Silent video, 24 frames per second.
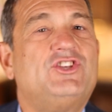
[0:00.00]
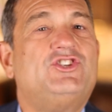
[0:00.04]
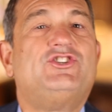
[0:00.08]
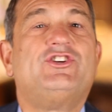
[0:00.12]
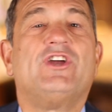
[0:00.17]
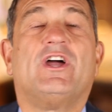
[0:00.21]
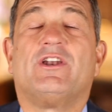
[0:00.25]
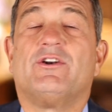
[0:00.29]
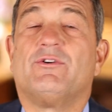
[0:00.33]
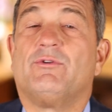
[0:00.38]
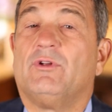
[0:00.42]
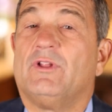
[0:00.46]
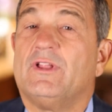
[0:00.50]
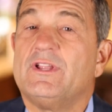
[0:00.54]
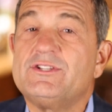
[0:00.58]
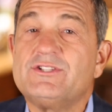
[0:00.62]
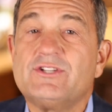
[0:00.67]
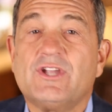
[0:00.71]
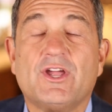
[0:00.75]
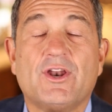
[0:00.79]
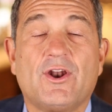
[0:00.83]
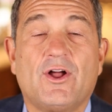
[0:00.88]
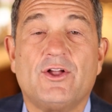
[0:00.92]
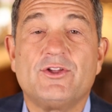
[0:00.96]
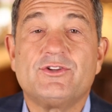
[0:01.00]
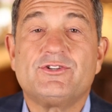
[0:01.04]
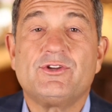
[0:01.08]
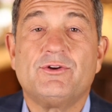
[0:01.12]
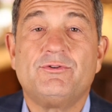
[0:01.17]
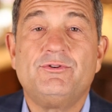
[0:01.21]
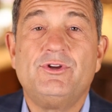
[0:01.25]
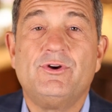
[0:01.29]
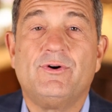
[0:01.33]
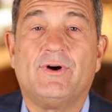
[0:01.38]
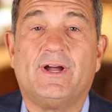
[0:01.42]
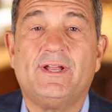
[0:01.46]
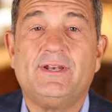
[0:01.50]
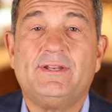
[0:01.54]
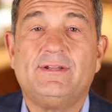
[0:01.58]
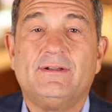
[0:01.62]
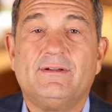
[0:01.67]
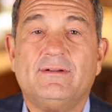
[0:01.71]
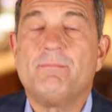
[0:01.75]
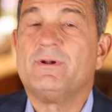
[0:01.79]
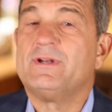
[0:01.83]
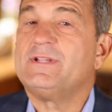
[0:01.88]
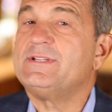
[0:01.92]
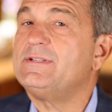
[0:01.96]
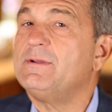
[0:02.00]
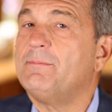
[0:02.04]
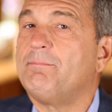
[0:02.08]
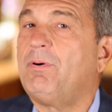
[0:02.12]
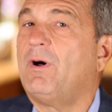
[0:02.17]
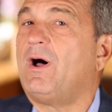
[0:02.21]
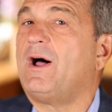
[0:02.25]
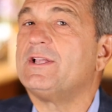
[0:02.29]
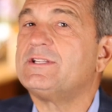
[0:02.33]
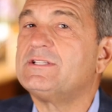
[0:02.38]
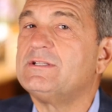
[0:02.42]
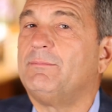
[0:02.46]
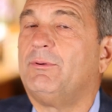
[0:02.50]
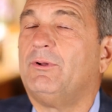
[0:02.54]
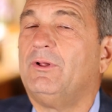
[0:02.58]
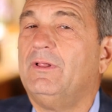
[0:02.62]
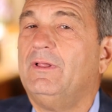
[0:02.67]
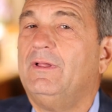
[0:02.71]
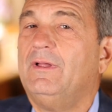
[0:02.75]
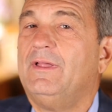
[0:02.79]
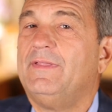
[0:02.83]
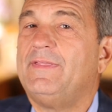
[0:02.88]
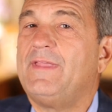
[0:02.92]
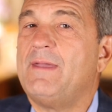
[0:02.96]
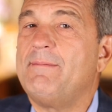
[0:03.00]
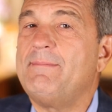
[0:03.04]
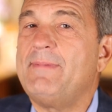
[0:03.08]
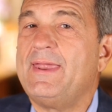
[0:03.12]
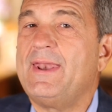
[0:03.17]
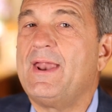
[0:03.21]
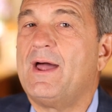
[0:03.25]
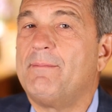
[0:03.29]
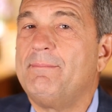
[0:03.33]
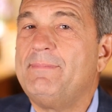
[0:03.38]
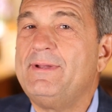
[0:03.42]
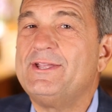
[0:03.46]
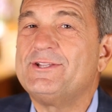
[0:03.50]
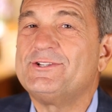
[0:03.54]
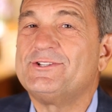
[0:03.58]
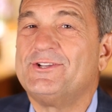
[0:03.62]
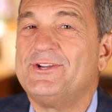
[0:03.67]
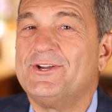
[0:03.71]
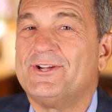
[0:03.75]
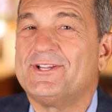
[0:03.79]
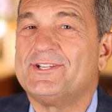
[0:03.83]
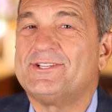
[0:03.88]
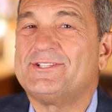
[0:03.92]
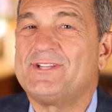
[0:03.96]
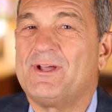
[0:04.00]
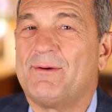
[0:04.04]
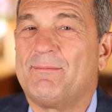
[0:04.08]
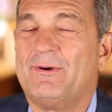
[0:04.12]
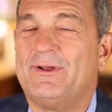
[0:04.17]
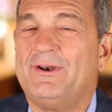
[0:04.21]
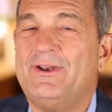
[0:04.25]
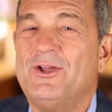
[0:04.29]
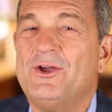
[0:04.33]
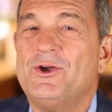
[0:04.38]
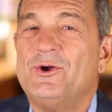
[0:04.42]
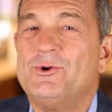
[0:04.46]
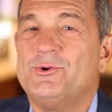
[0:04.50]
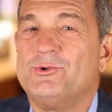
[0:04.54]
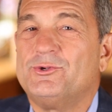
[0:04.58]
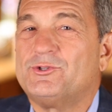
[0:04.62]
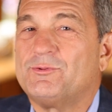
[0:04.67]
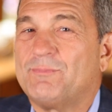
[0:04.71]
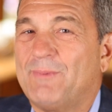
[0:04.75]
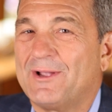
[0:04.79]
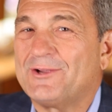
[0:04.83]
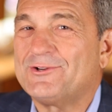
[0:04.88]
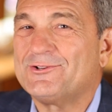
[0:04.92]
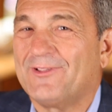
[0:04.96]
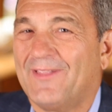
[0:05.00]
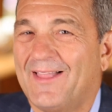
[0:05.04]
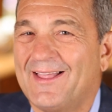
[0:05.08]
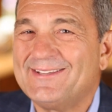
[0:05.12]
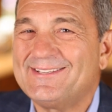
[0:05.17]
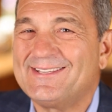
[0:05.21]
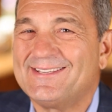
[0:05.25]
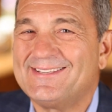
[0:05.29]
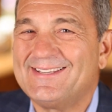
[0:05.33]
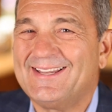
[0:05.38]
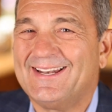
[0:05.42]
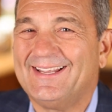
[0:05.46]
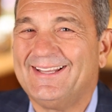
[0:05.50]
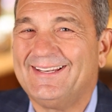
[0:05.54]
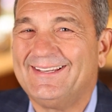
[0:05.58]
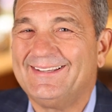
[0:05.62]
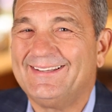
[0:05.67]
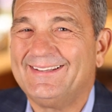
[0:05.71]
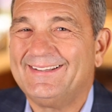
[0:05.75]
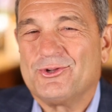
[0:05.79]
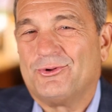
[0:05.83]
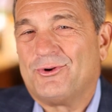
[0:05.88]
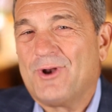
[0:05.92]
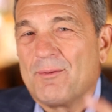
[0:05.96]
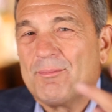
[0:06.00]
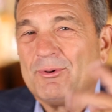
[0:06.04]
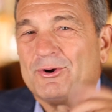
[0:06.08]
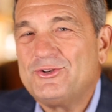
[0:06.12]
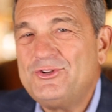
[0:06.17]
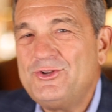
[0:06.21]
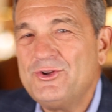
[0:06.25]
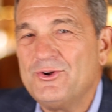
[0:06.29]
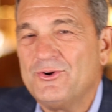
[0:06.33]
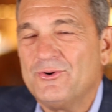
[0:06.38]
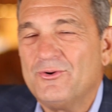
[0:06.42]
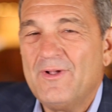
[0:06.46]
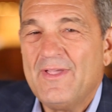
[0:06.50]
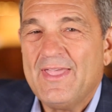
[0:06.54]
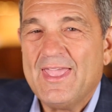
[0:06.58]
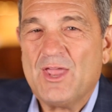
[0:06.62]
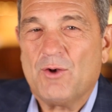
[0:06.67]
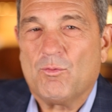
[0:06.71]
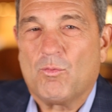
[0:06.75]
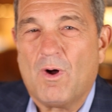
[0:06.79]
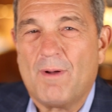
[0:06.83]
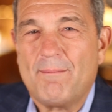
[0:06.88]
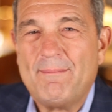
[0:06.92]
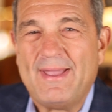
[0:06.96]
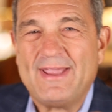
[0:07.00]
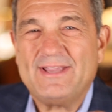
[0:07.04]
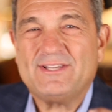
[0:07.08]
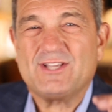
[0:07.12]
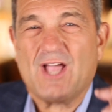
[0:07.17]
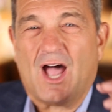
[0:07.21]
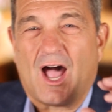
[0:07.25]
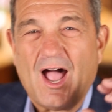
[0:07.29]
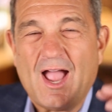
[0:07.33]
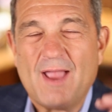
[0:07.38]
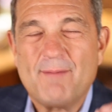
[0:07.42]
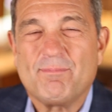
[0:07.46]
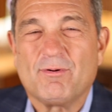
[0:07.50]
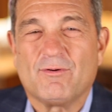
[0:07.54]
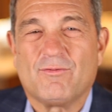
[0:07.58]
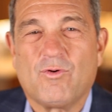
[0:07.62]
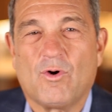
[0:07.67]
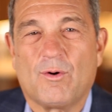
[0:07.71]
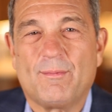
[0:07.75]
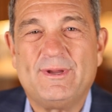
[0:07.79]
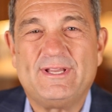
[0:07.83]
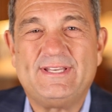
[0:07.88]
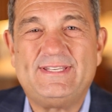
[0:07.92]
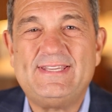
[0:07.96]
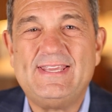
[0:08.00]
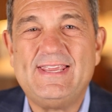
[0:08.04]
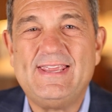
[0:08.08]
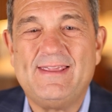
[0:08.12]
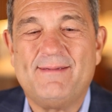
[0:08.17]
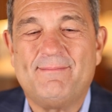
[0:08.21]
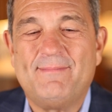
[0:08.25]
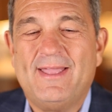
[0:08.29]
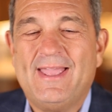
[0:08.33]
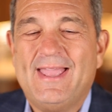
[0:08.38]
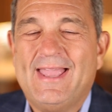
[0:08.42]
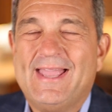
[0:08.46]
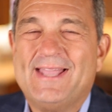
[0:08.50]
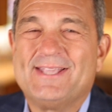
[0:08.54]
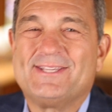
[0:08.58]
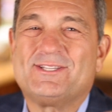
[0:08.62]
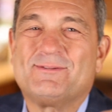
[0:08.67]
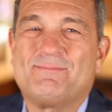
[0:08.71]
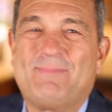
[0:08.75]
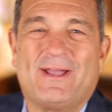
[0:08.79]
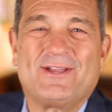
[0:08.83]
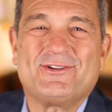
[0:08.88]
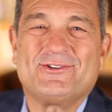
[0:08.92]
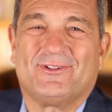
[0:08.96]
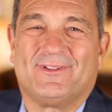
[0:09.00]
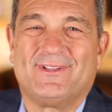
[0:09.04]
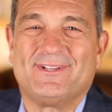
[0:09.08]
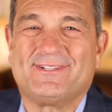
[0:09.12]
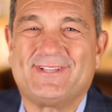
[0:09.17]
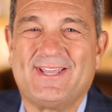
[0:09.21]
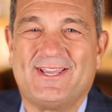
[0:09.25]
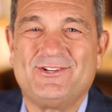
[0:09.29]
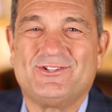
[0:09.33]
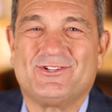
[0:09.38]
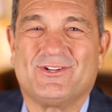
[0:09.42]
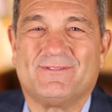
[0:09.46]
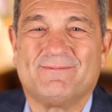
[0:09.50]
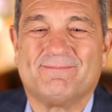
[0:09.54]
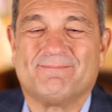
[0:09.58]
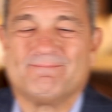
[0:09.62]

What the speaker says: generalist can also do it, but is it possible they may not be as good as someone who specializes in it? So number 2 in what makes a high-performing team is specialization.